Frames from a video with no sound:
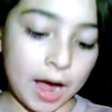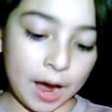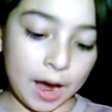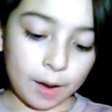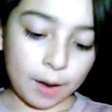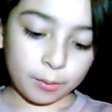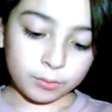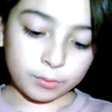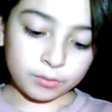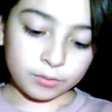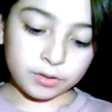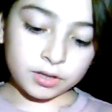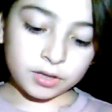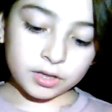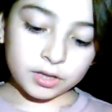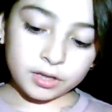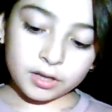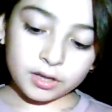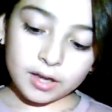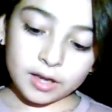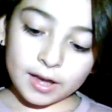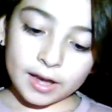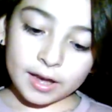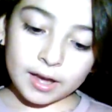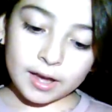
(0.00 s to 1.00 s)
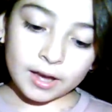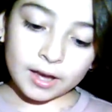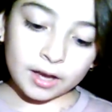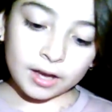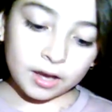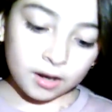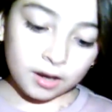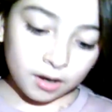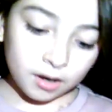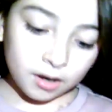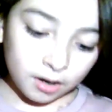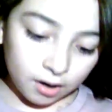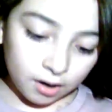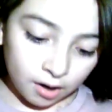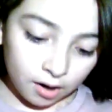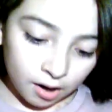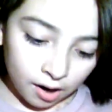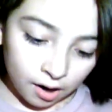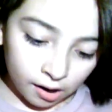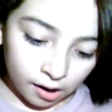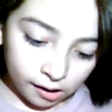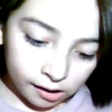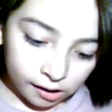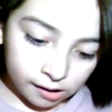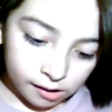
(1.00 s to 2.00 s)
out, and
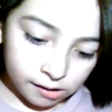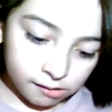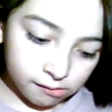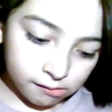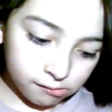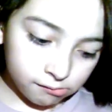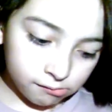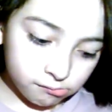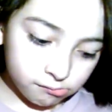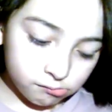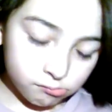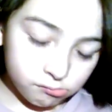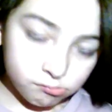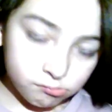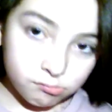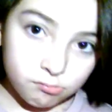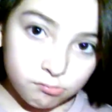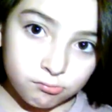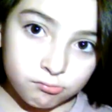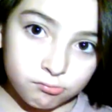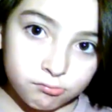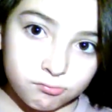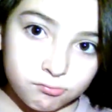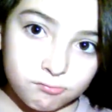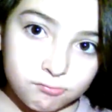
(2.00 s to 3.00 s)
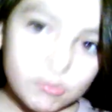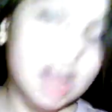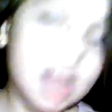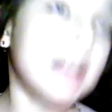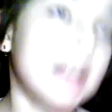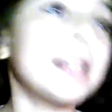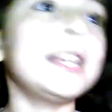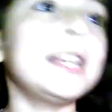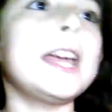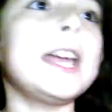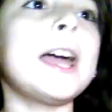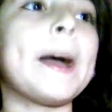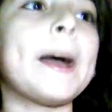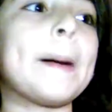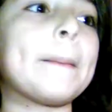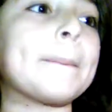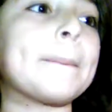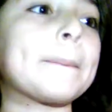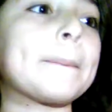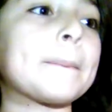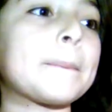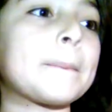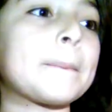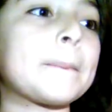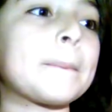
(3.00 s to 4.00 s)
uh, yeah.
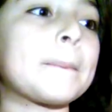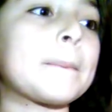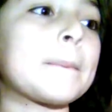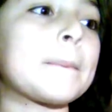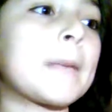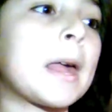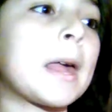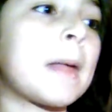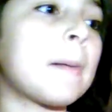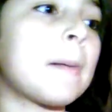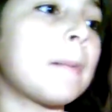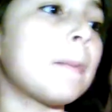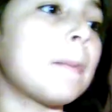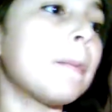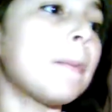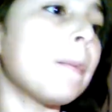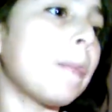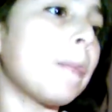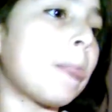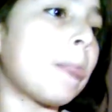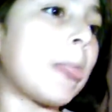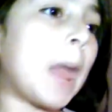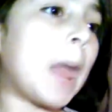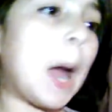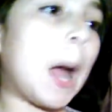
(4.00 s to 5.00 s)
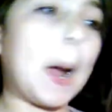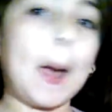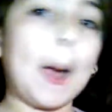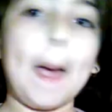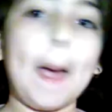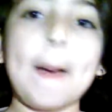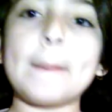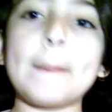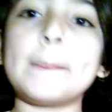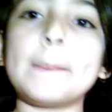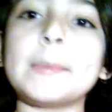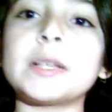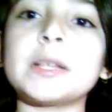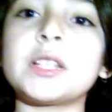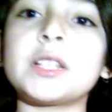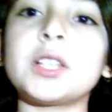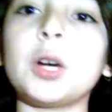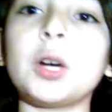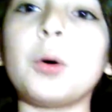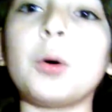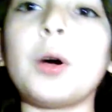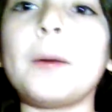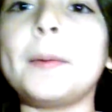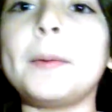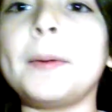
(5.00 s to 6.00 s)
Okay,
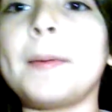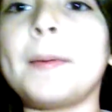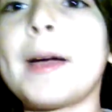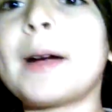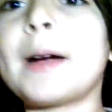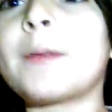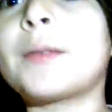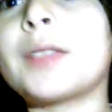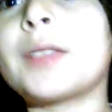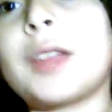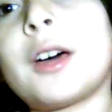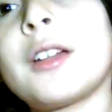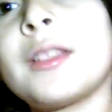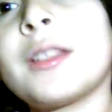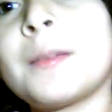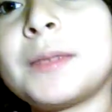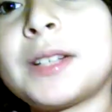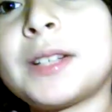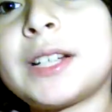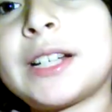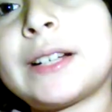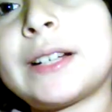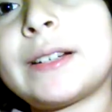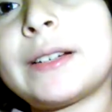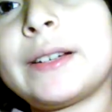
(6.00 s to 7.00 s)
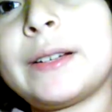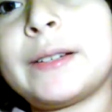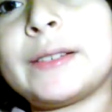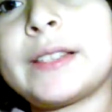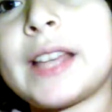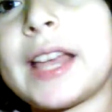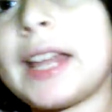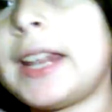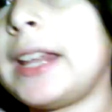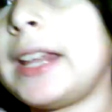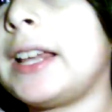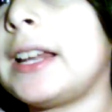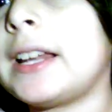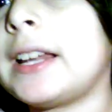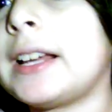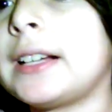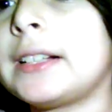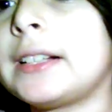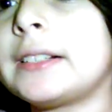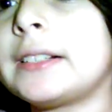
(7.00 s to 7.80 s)
so I'll be back with all the materials I need.